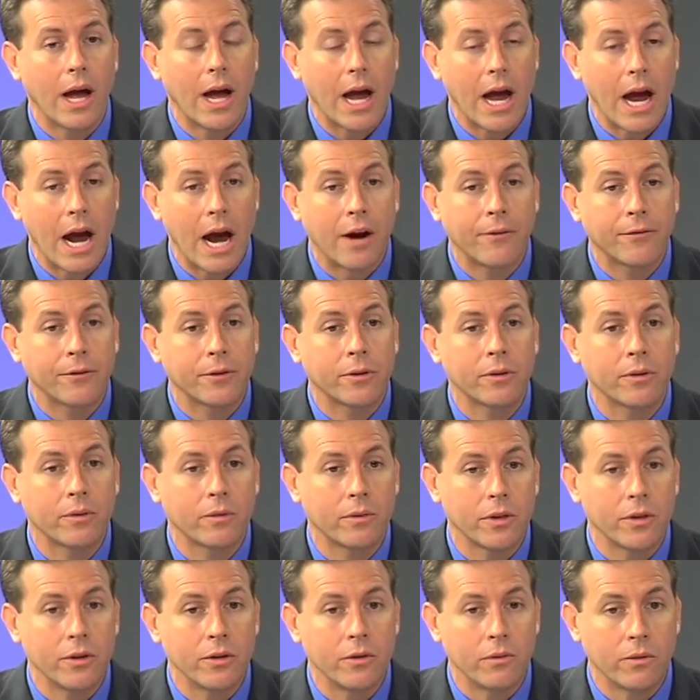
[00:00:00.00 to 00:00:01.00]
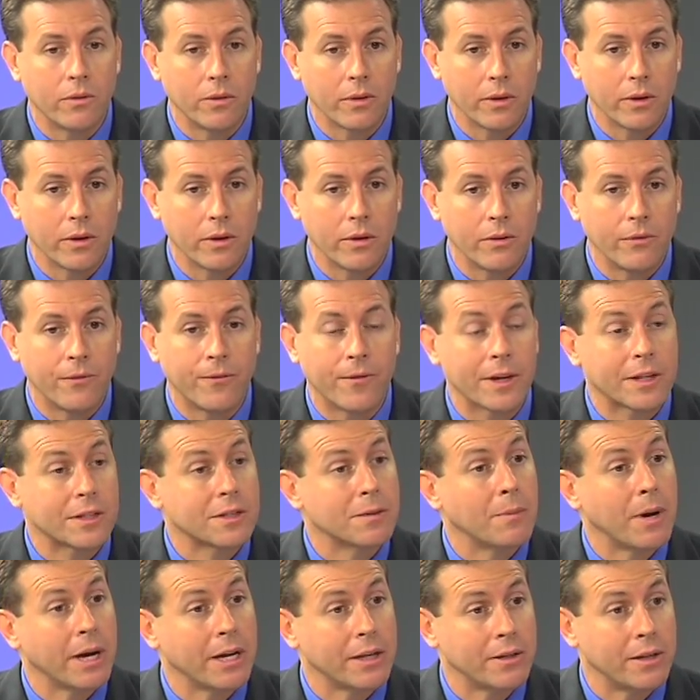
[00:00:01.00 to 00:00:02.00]
after you fixed
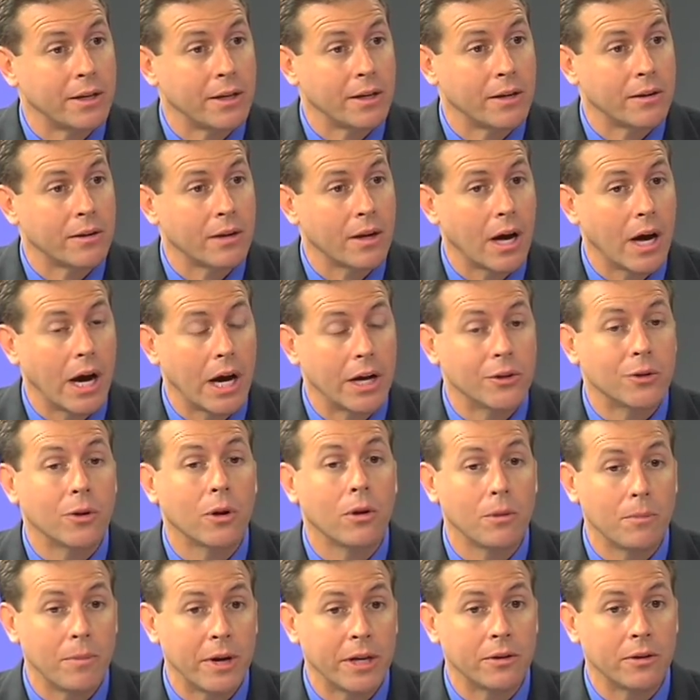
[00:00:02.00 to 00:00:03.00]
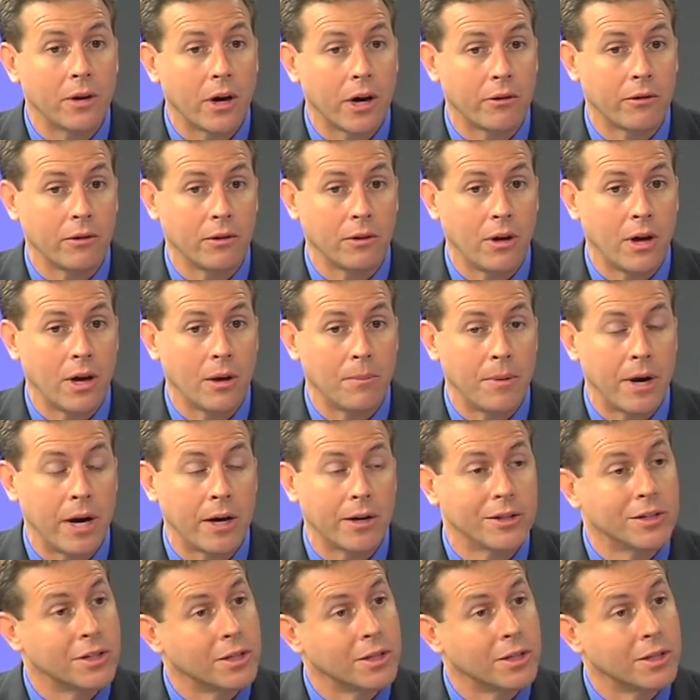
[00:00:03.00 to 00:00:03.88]
my teeth, I told my daughter-in-law about it.